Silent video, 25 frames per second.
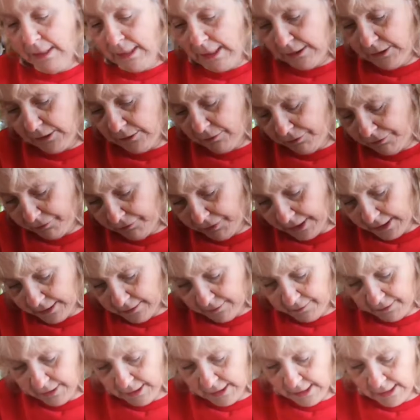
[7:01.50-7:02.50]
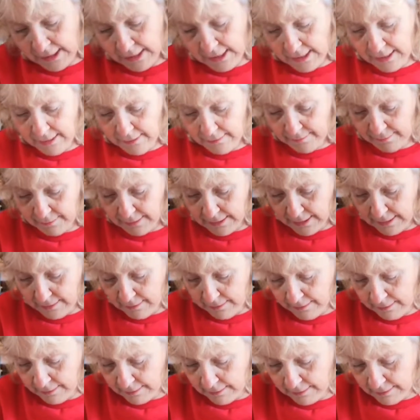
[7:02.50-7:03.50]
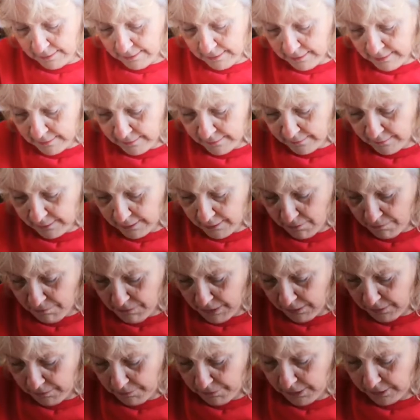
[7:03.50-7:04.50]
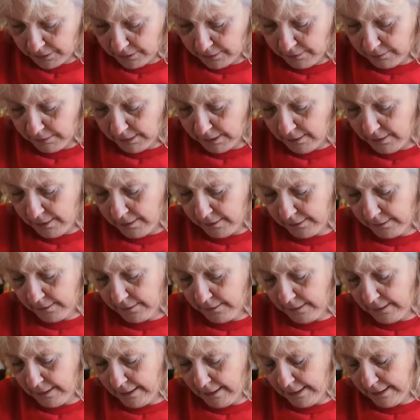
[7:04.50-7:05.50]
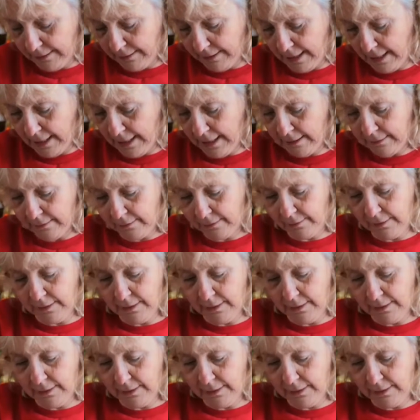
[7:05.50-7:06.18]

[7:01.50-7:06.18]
and you fit the ears in to your milk bottle carton like that.